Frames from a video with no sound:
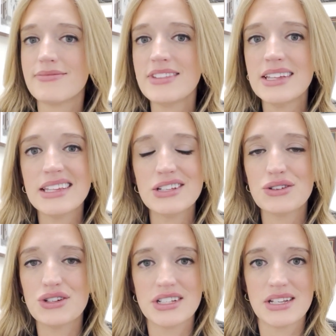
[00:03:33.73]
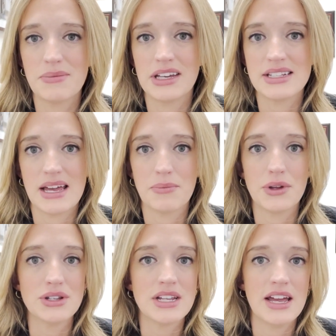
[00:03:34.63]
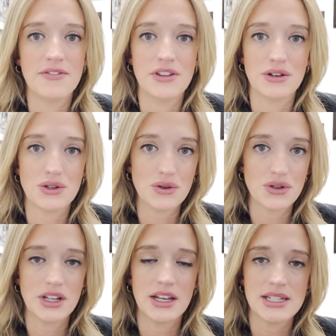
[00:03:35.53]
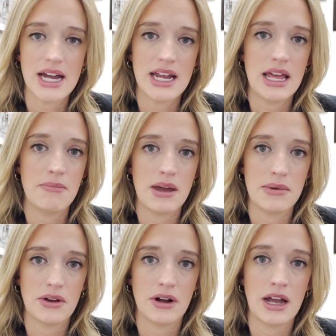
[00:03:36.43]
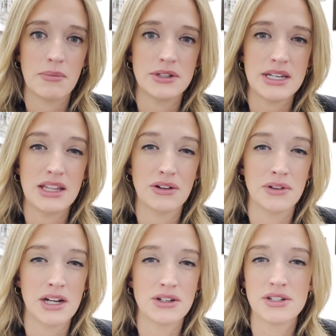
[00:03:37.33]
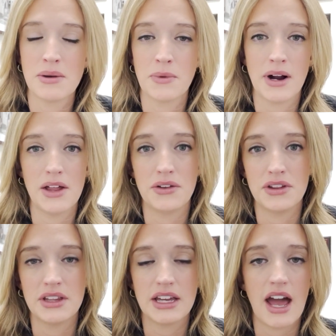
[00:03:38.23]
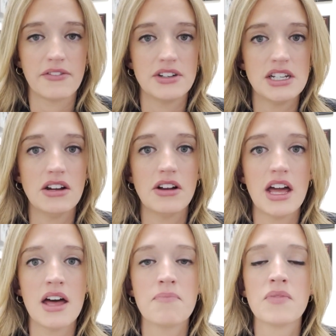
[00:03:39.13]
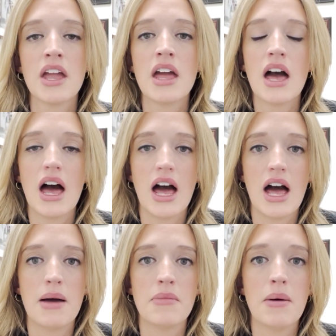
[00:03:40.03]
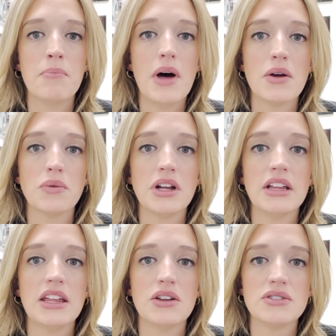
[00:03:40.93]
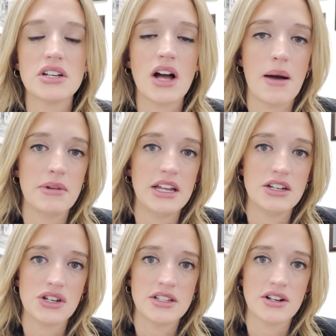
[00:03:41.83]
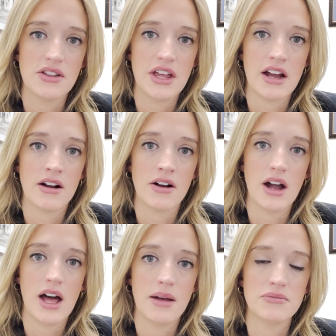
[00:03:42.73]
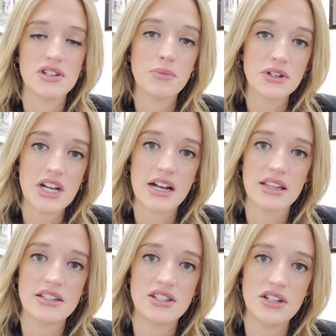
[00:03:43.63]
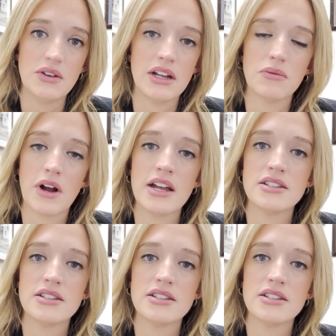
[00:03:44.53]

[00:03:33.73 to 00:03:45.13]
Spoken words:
These are just some examples. If there's social anxiety, maybe they're able to either lunch somewhere other than the cafeteria. But really those accommodations are there to protect that student, right?